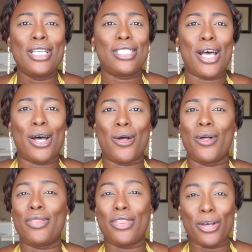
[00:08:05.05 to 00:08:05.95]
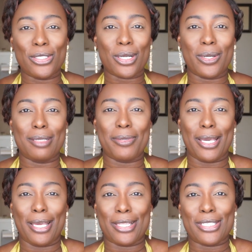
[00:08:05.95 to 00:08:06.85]
So those are going to
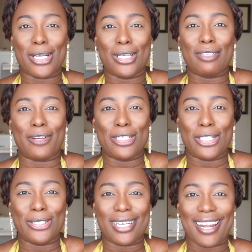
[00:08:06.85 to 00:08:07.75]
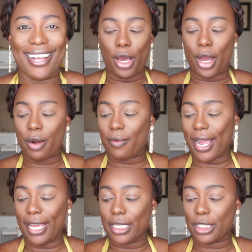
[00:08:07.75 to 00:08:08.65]
be the stars of our show today. All
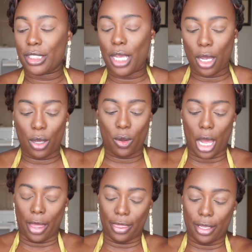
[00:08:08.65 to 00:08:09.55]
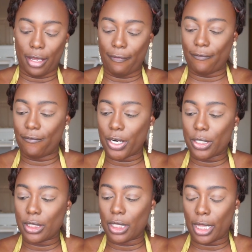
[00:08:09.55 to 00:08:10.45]
right, so the
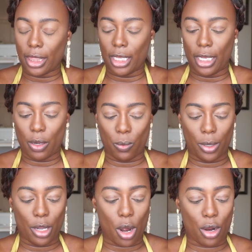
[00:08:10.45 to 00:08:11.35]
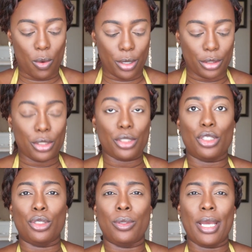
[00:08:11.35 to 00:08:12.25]
first thing we are going to
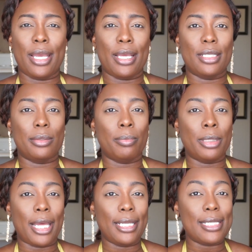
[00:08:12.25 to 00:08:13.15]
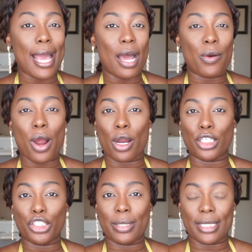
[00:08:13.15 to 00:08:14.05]
do is blend out our
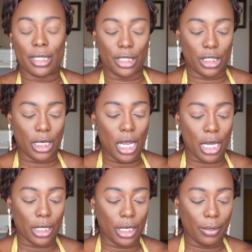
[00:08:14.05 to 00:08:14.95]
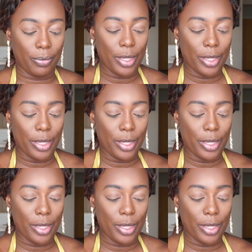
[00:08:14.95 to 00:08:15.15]
transition color.